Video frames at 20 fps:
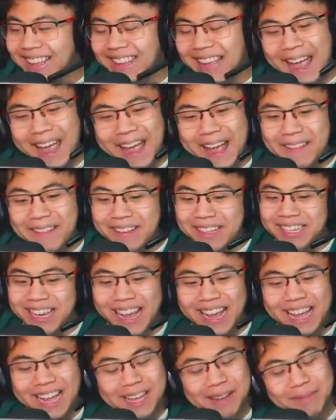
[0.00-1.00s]
Damn,
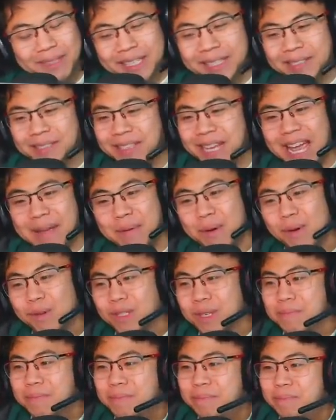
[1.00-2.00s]
this game
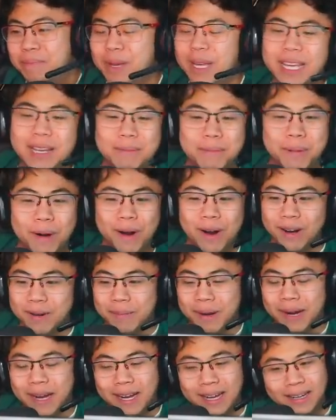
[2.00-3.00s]
holds a big part of
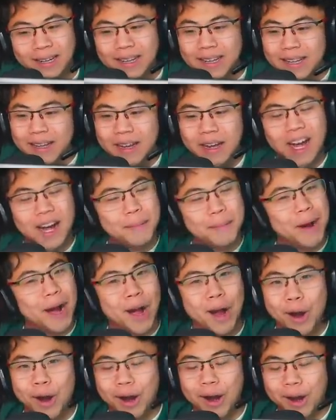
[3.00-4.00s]
my
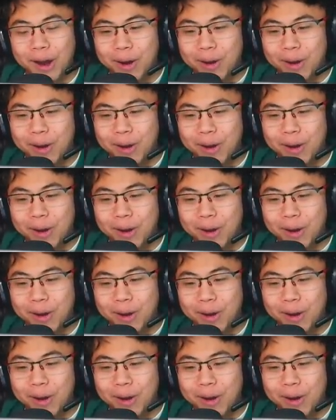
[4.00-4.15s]
heart.